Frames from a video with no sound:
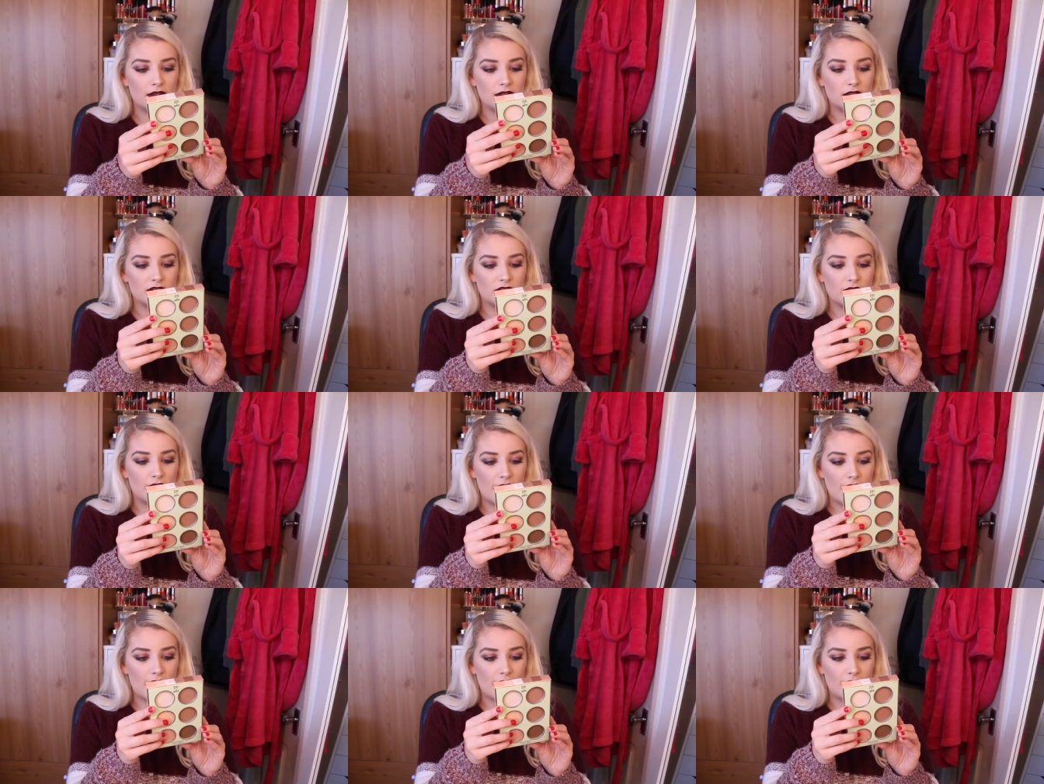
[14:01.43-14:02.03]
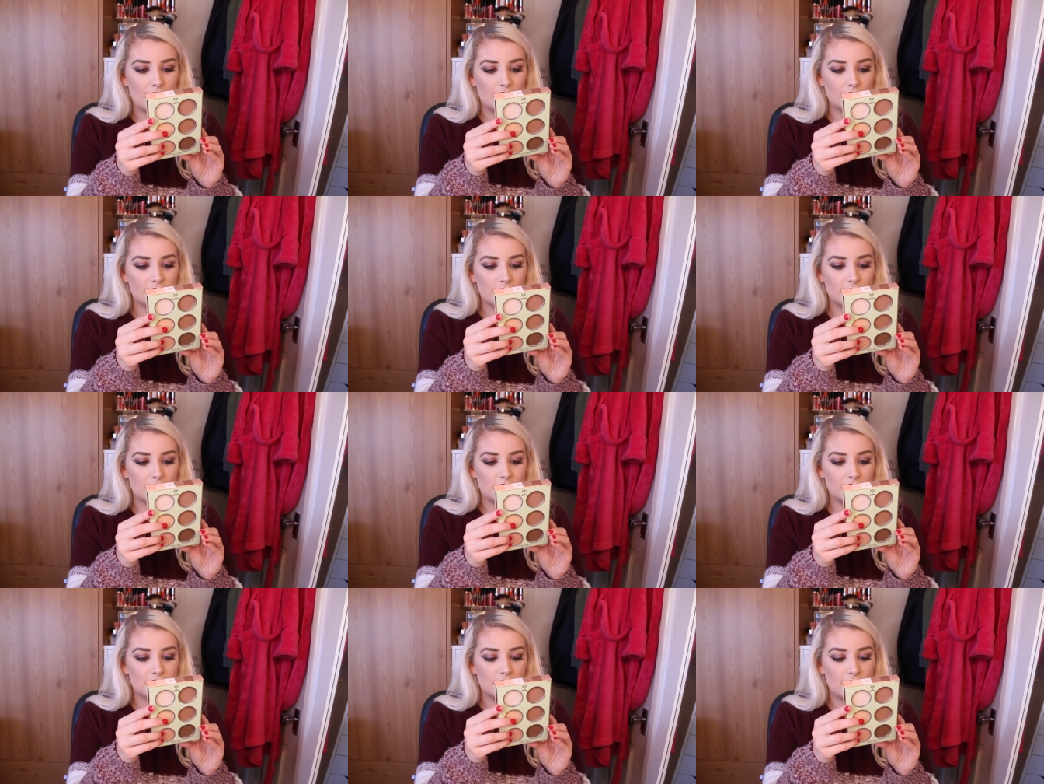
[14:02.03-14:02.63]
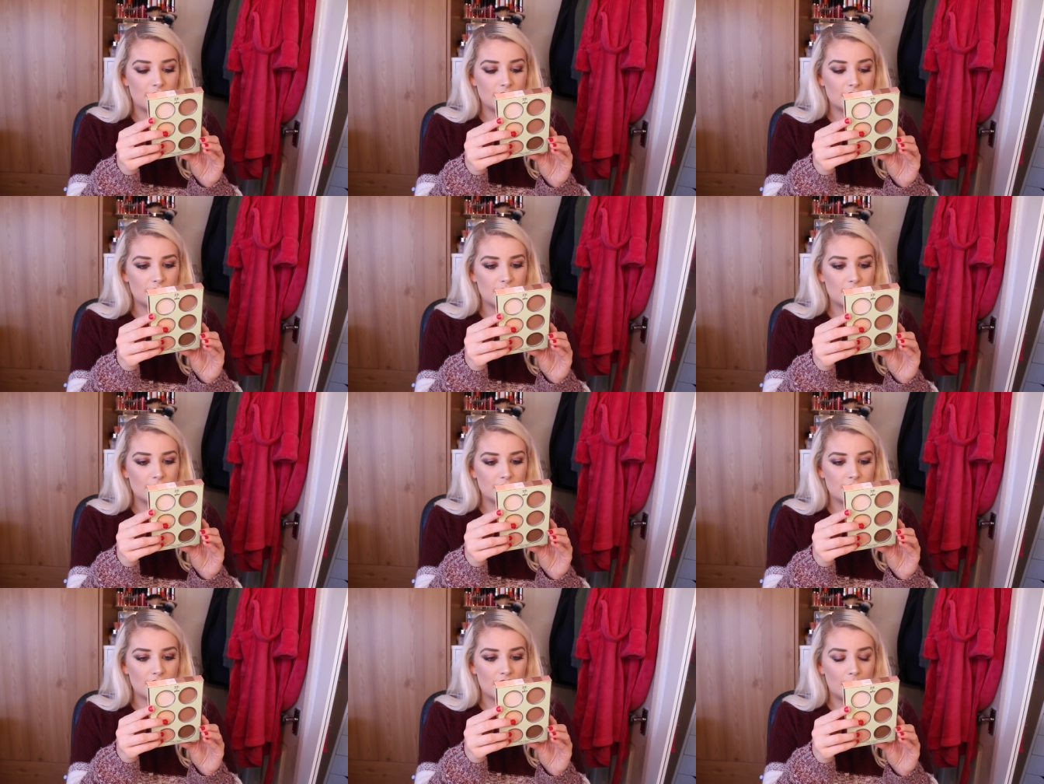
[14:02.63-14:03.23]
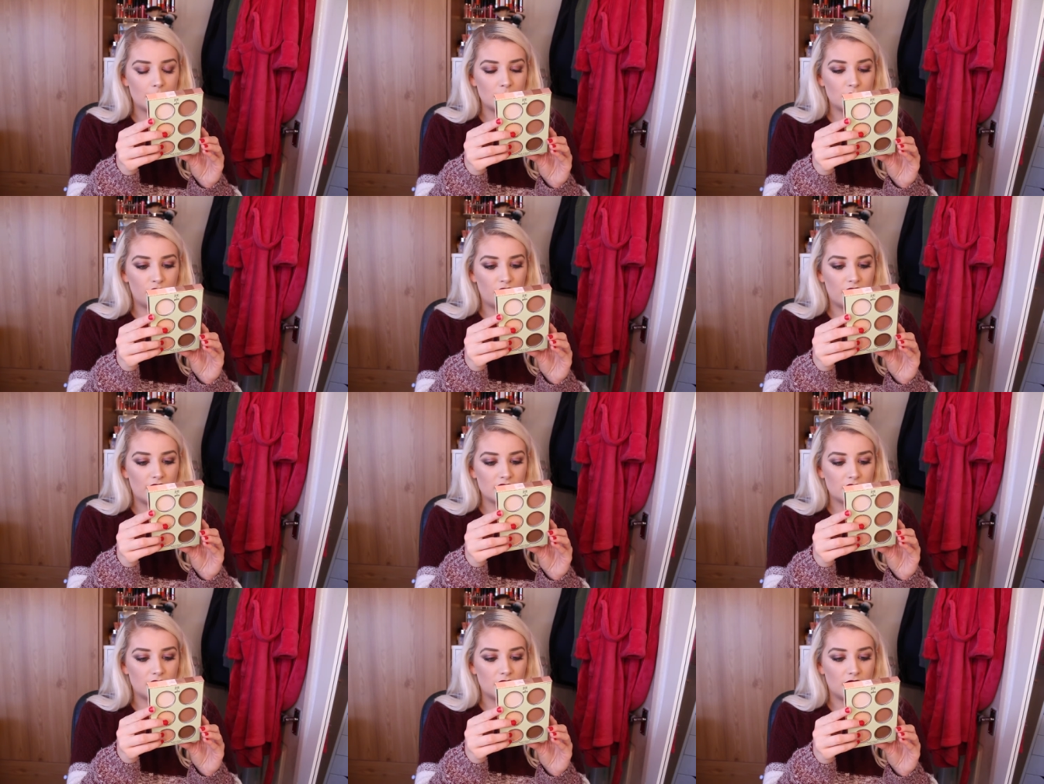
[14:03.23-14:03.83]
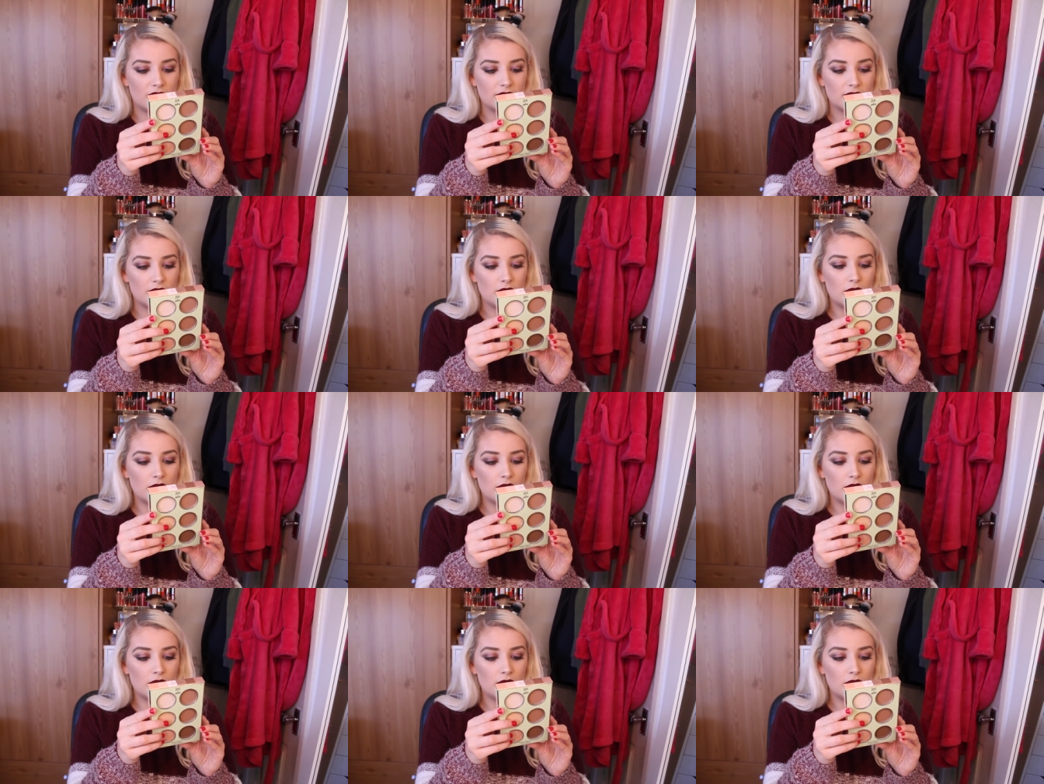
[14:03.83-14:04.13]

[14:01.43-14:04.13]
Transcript: So it has, says six times face colours.